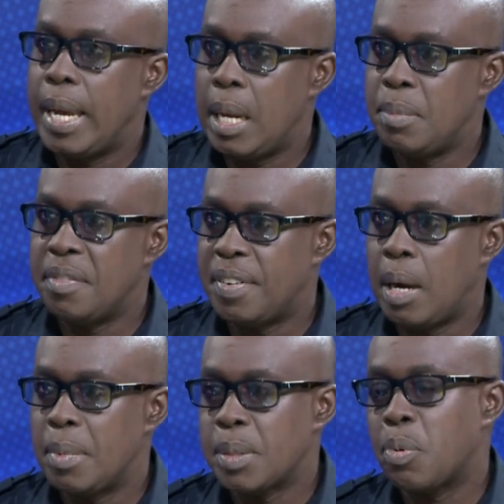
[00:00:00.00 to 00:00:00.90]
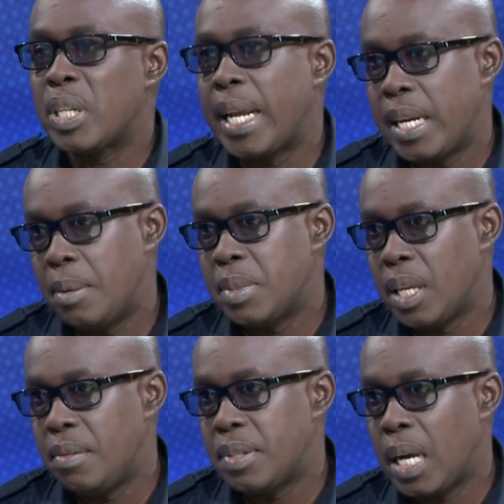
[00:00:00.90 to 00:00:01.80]
help the farmers protect
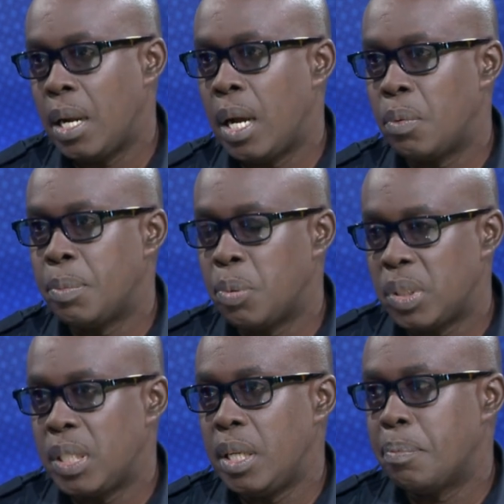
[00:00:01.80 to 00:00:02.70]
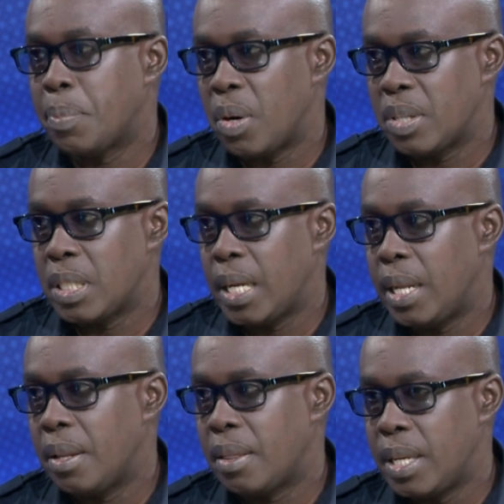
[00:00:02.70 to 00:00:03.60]
themselves along with putting in
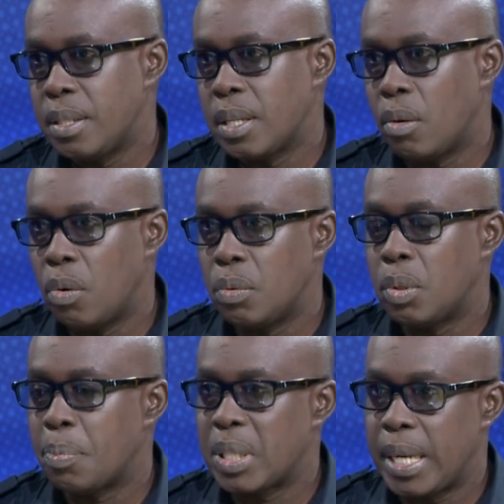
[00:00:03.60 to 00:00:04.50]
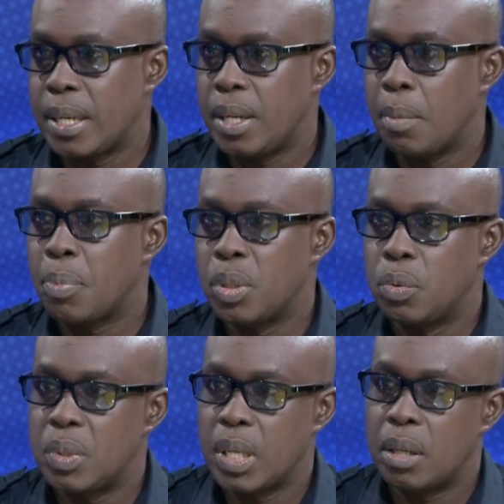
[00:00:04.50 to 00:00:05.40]
personal things around to protect their
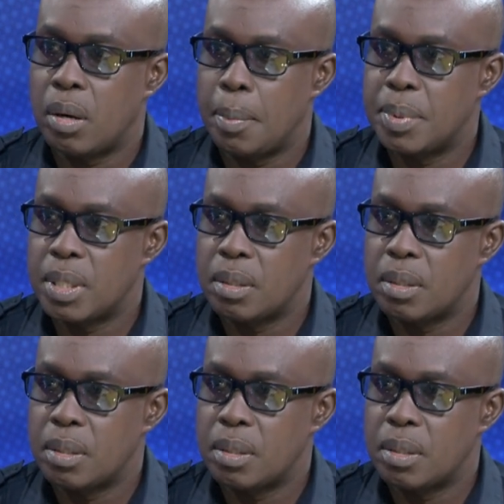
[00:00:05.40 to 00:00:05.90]
produce and crops.